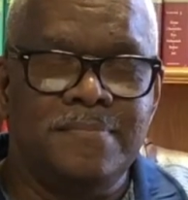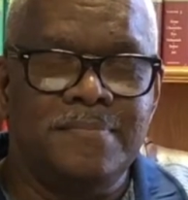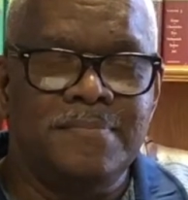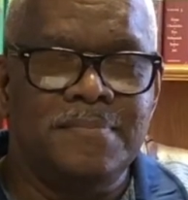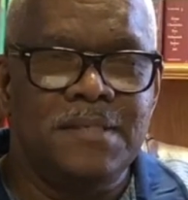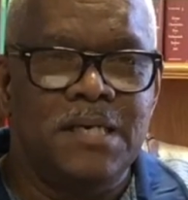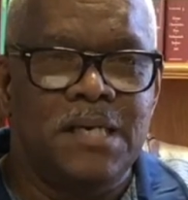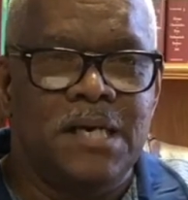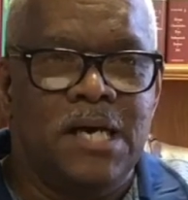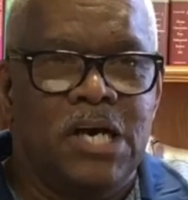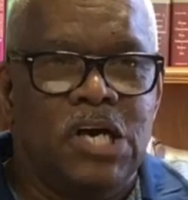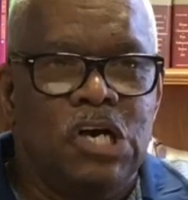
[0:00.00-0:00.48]

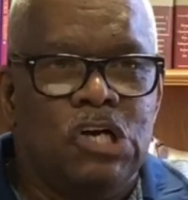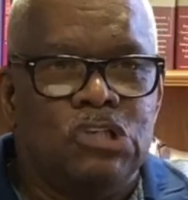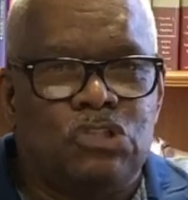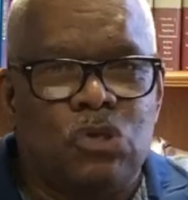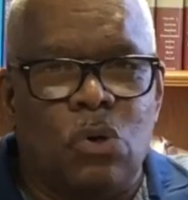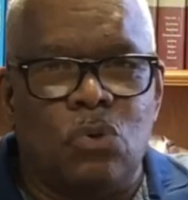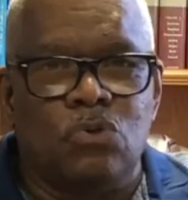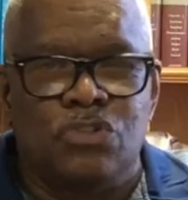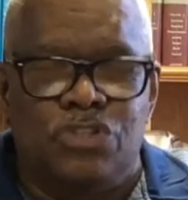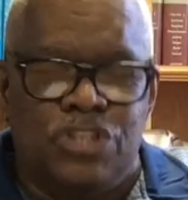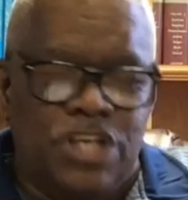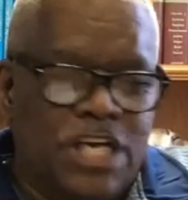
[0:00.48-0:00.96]
So
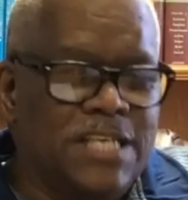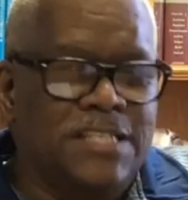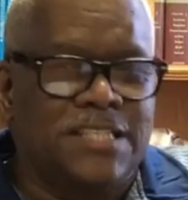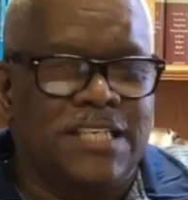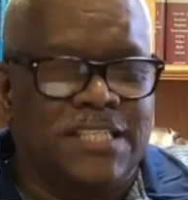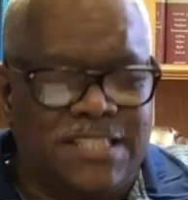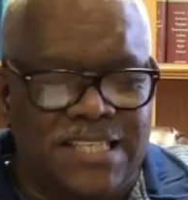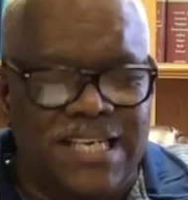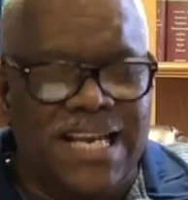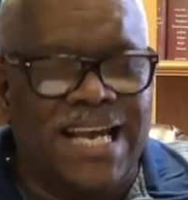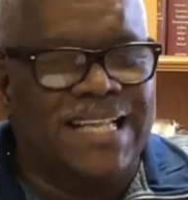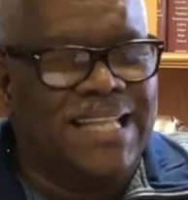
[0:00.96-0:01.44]
Jesus said,
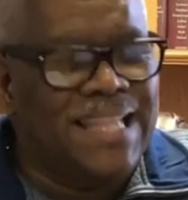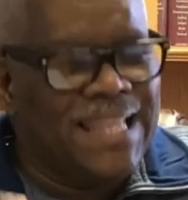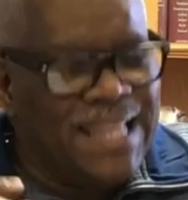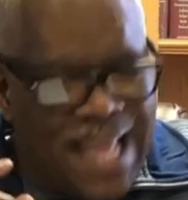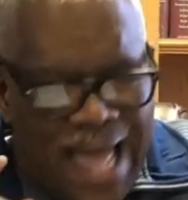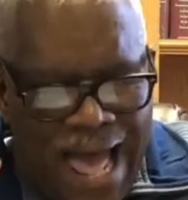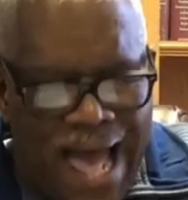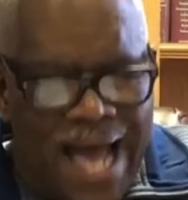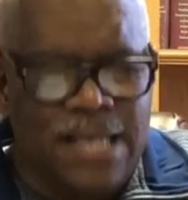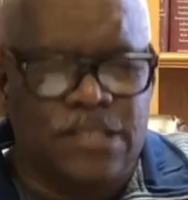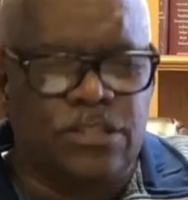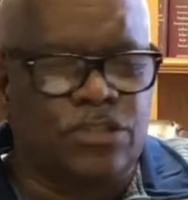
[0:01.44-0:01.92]

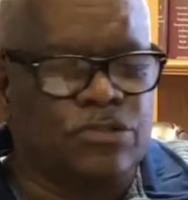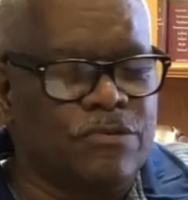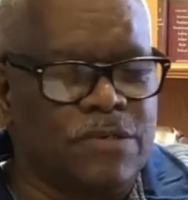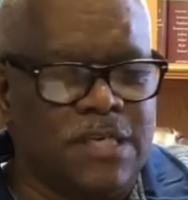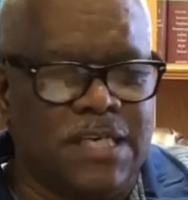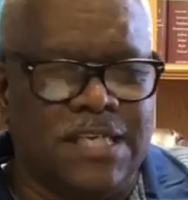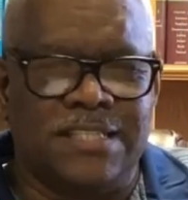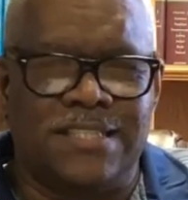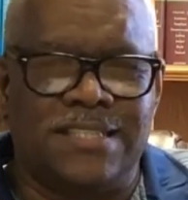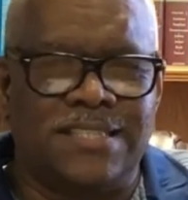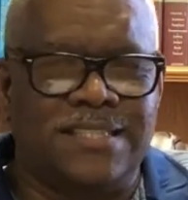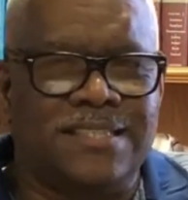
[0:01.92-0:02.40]
Lazarus,
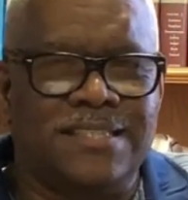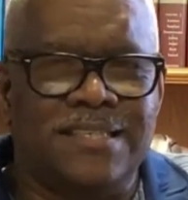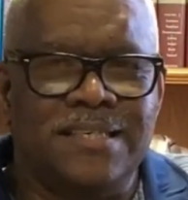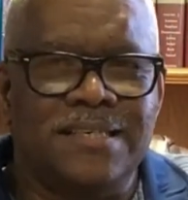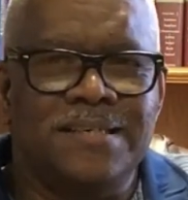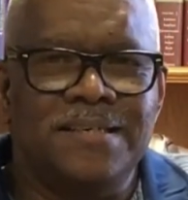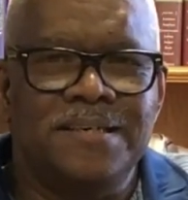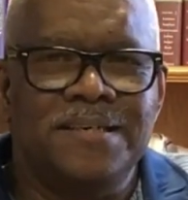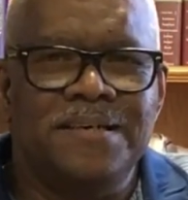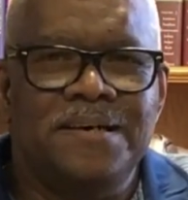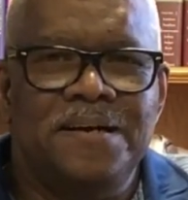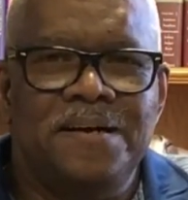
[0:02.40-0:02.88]

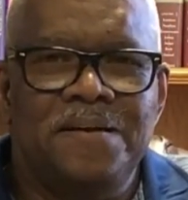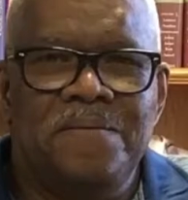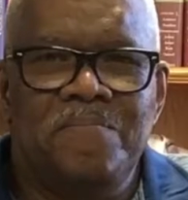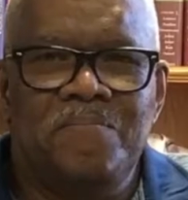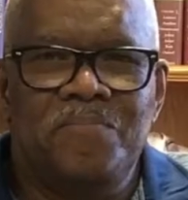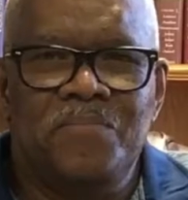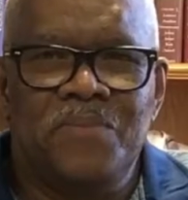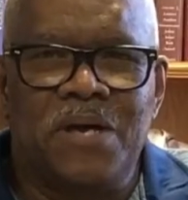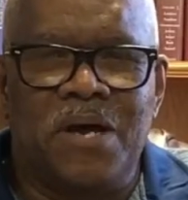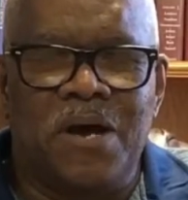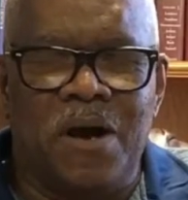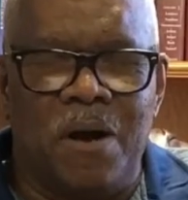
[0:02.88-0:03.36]

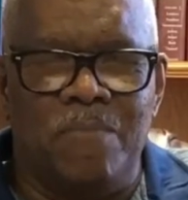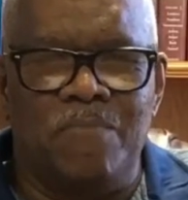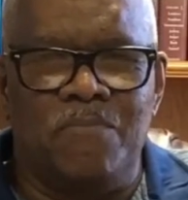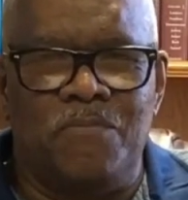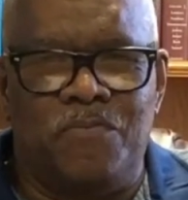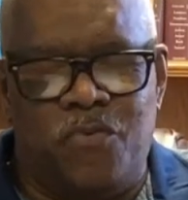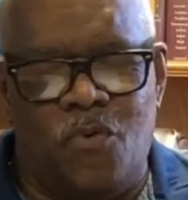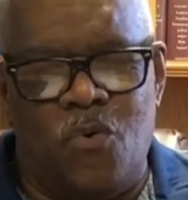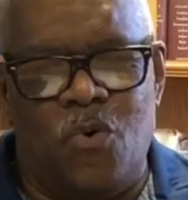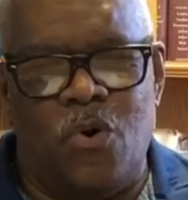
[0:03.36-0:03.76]
come forth.